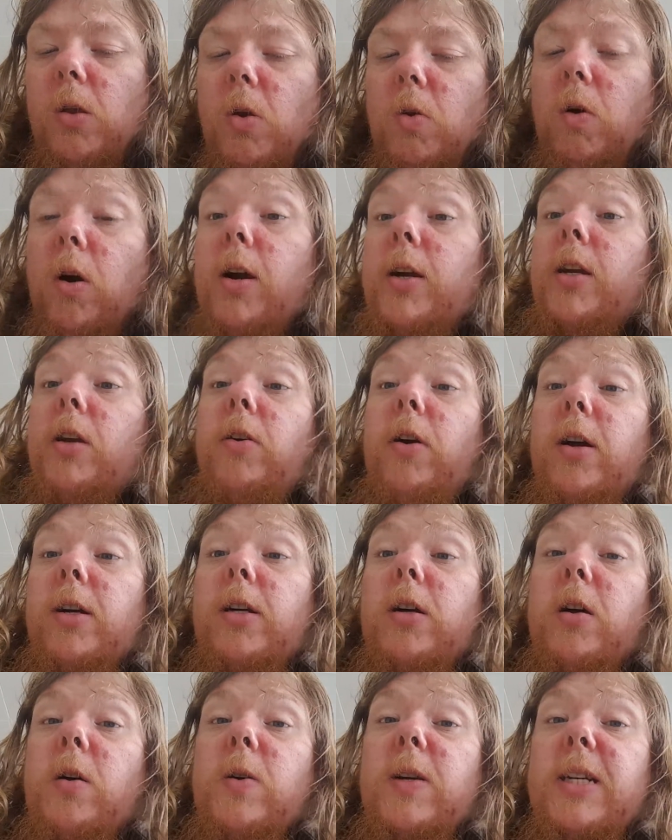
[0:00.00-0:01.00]
Right, you
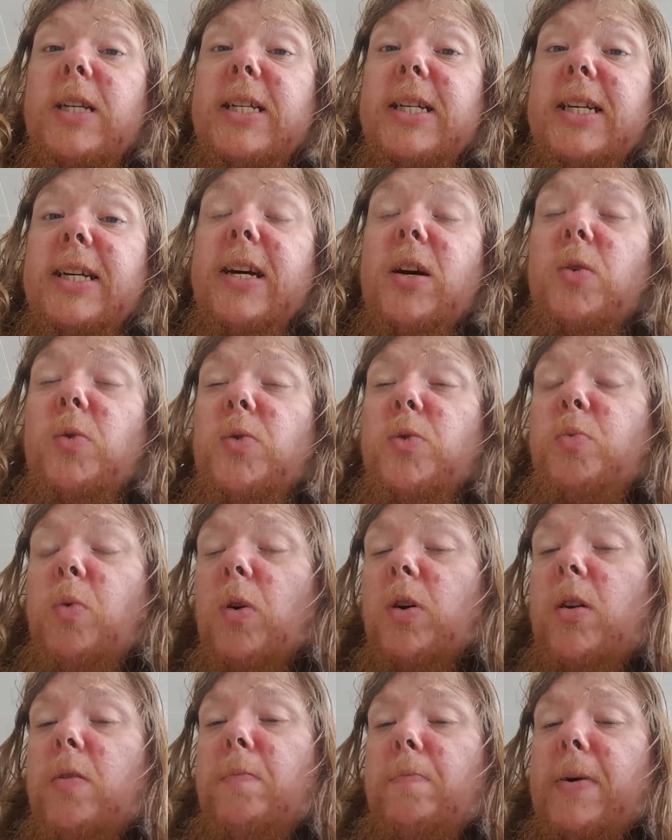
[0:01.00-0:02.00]
right guys and girls,
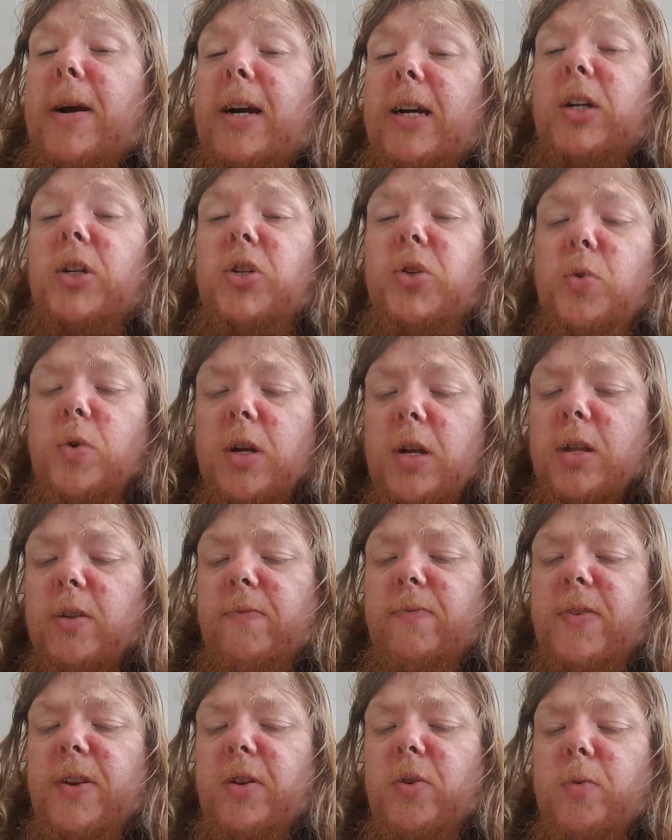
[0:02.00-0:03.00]
welcome back to another
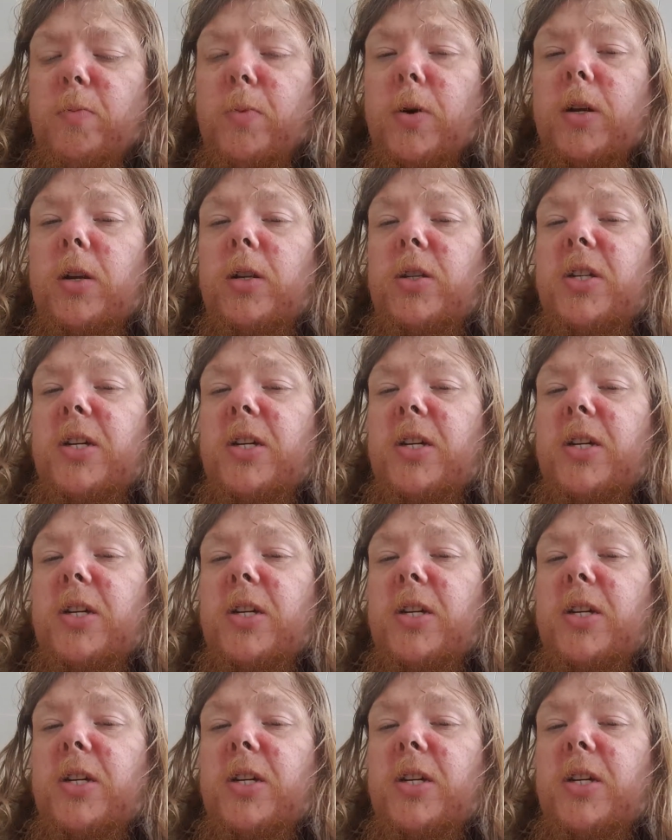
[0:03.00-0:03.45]
video of mine